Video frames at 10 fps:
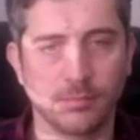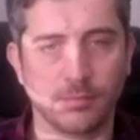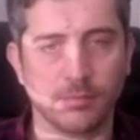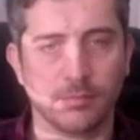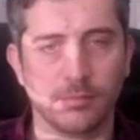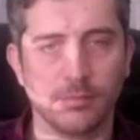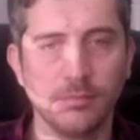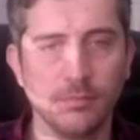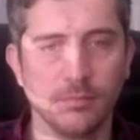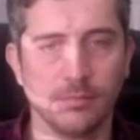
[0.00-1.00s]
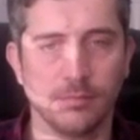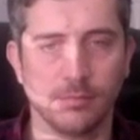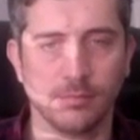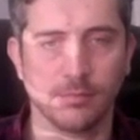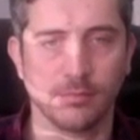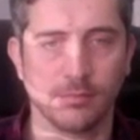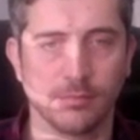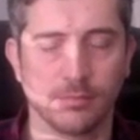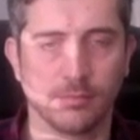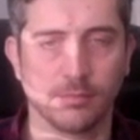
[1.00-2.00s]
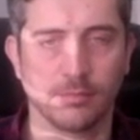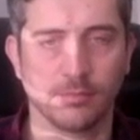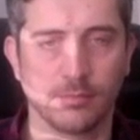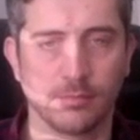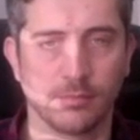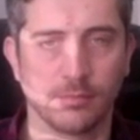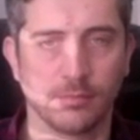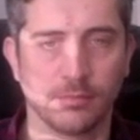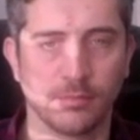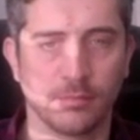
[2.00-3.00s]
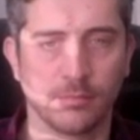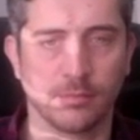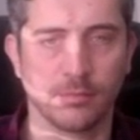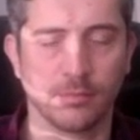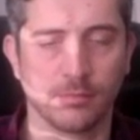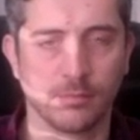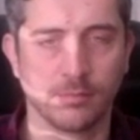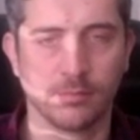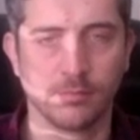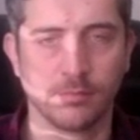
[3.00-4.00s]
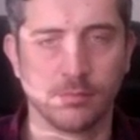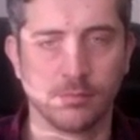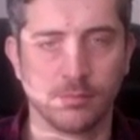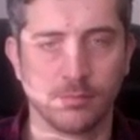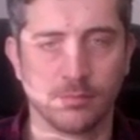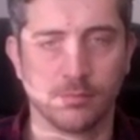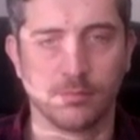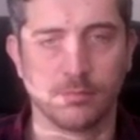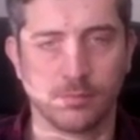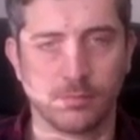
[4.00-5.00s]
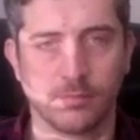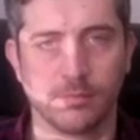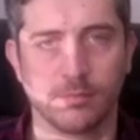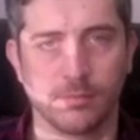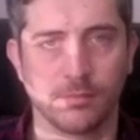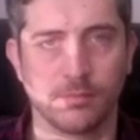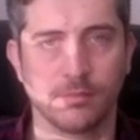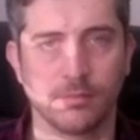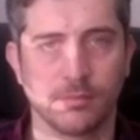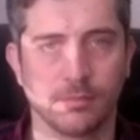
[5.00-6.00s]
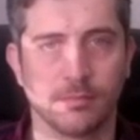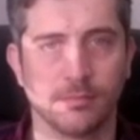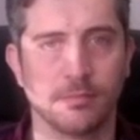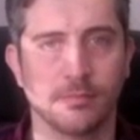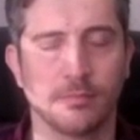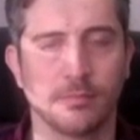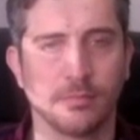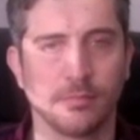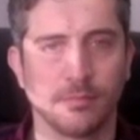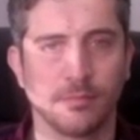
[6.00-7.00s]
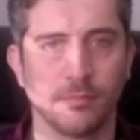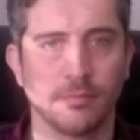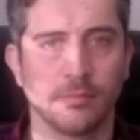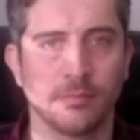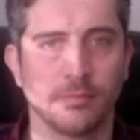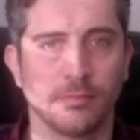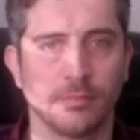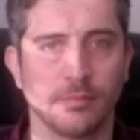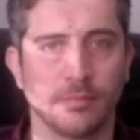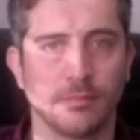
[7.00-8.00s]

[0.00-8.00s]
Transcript: The person shown says nothing.